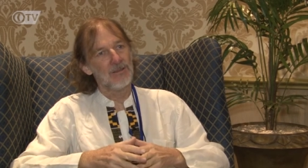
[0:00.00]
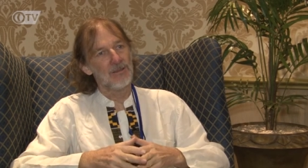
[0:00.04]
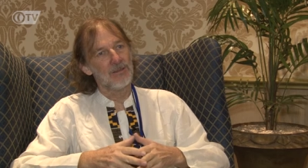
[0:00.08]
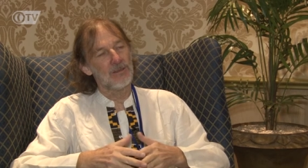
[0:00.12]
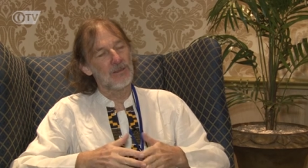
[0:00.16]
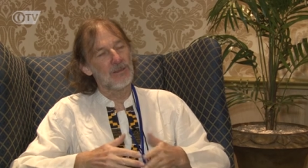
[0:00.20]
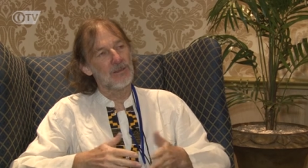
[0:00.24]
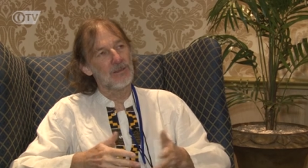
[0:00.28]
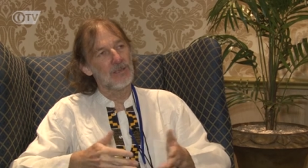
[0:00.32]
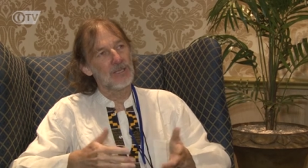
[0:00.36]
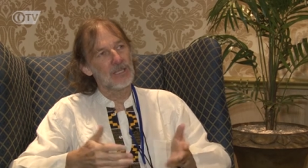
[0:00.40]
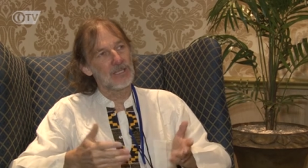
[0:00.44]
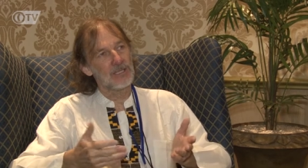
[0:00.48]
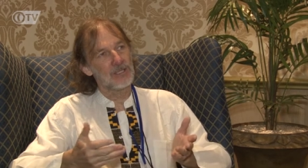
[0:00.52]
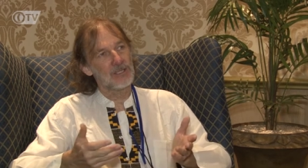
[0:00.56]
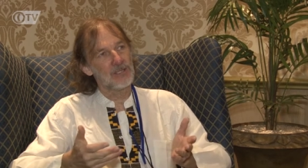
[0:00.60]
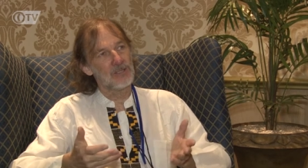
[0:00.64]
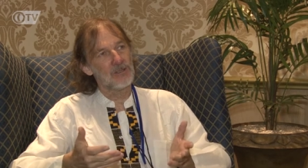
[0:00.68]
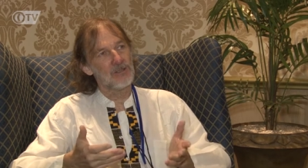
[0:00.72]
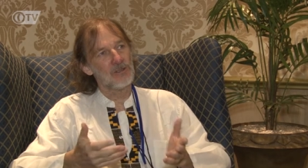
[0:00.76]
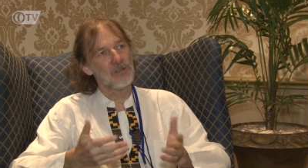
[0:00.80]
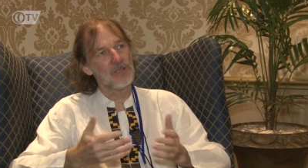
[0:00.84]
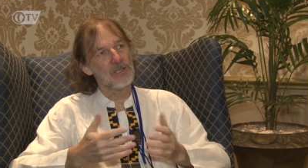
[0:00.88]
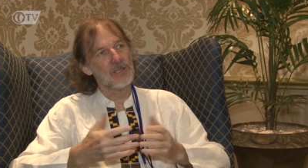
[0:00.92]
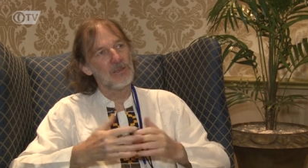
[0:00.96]
The
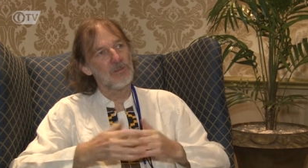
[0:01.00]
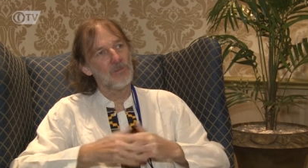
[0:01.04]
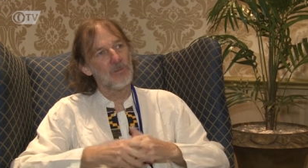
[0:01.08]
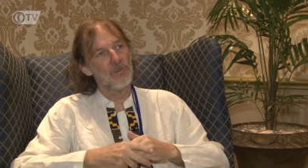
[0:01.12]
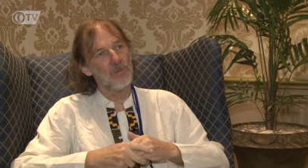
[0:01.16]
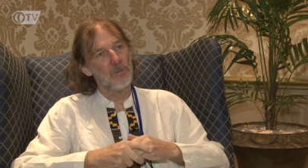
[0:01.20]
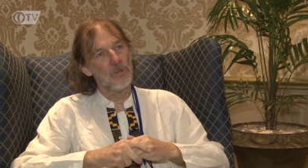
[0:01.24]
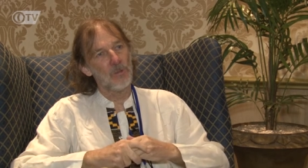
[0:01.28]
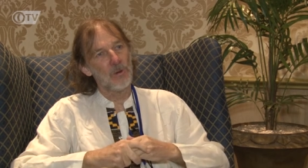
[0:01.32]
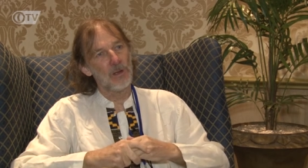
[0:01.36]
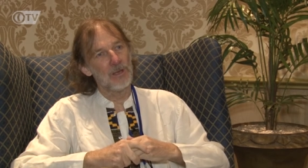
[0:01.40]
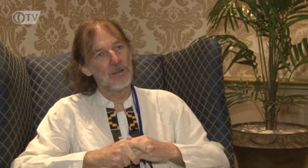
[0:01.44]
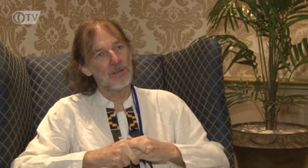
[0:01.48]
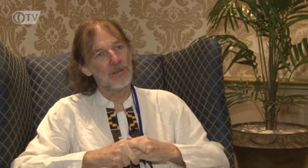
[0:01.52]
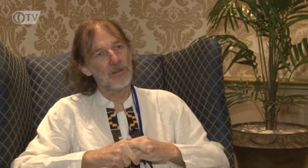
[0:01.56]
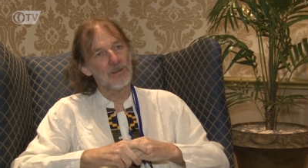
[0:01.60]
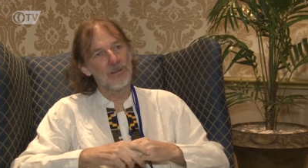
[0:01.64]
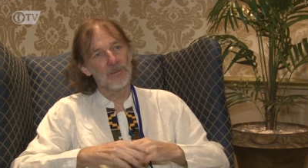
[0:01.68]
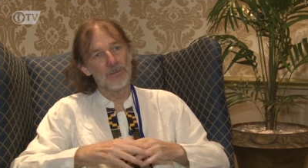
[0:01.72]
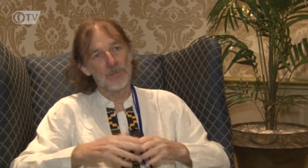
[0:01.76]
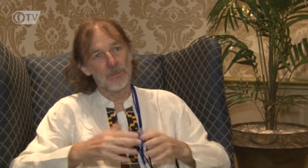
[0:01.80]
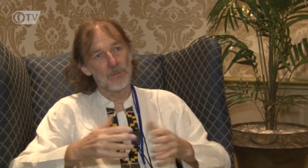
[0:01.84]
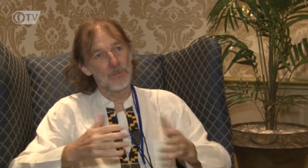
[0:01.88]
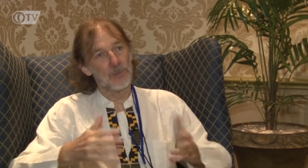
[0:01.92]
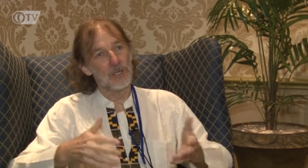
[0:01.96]
extreme weather,
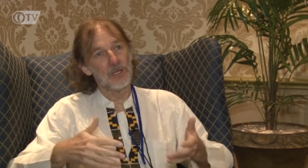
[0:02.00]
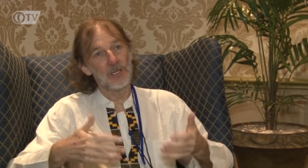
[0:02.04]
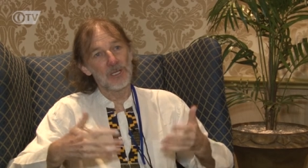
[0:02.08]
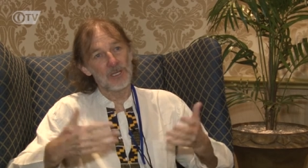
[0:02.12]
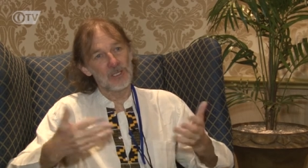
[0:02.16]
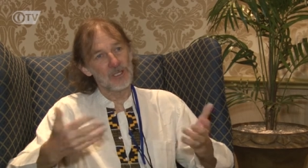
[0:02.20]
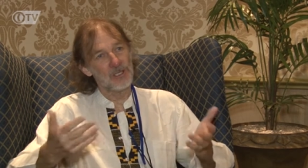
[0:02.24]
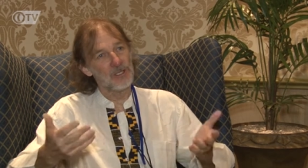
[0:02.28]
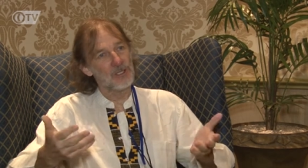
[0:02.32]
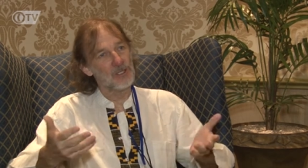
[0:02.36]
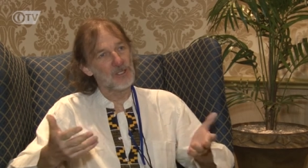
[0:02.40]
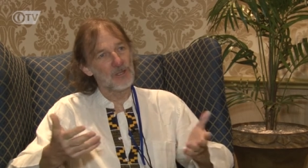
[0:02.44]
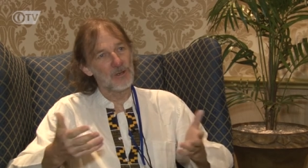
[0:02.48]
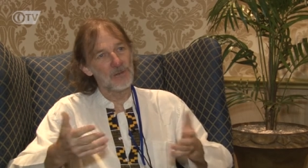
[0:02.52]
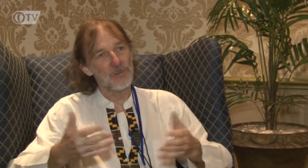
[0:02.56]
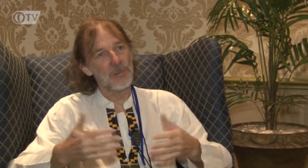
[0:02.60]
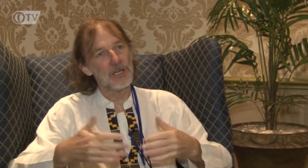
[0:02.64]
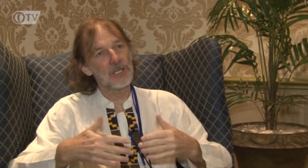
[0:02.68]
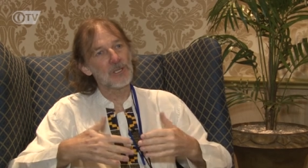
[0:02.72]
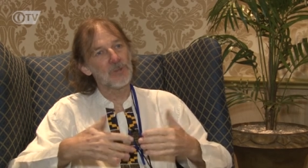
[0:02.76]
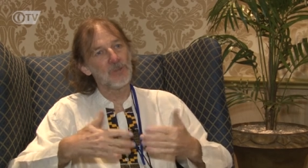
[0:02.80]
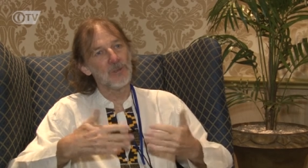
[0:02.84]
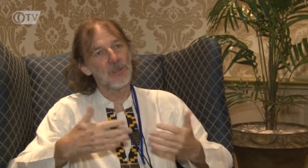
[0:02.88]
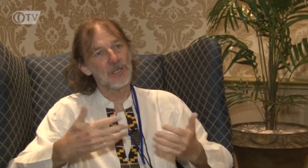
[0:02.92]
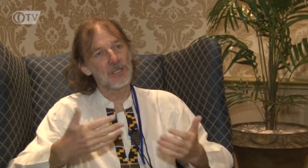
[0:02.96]
the predictions are
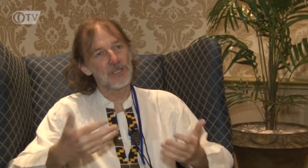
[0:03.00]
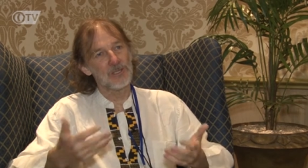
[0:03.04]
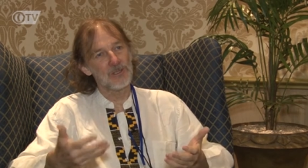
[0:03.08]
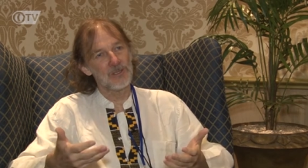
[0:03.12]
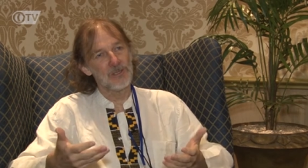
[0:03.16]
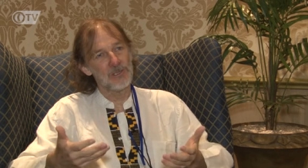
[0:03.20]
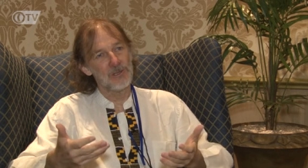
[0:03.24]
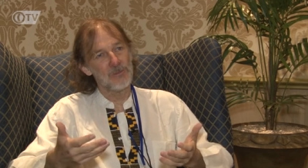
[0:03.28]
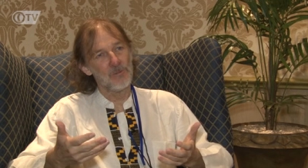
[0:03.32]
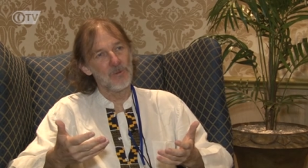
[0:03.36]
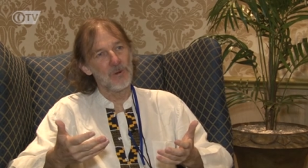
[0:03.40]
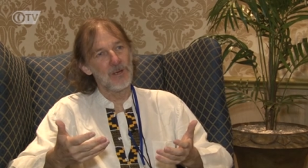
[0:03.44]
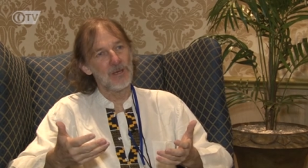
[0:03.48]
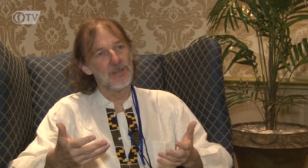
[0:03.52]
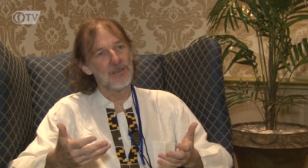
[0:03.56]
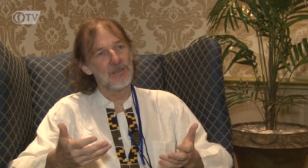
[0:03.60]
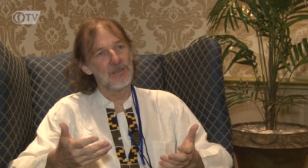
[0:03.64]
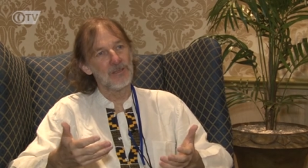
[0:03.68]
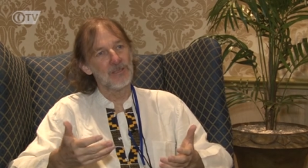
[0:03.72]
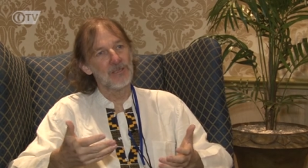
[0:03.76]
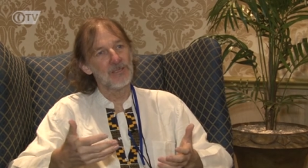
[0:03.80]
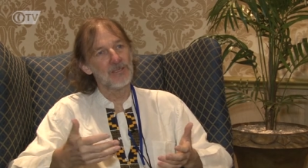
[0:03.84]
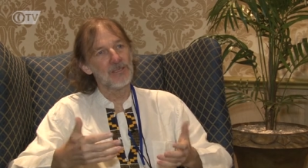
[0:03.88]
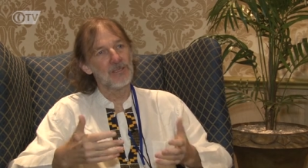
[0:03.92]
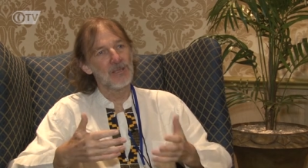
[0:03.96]
much more extreme
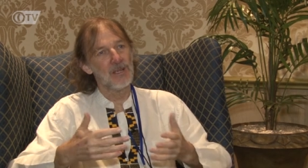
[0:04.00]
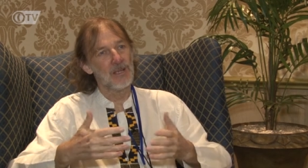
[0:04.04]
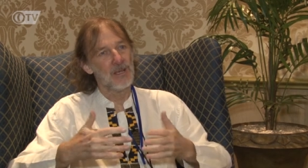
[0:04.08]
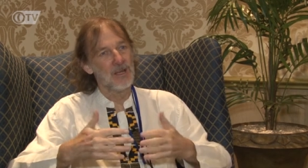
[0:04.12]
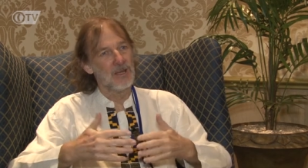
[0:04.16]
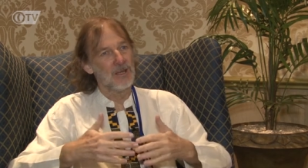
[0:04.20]
weathers,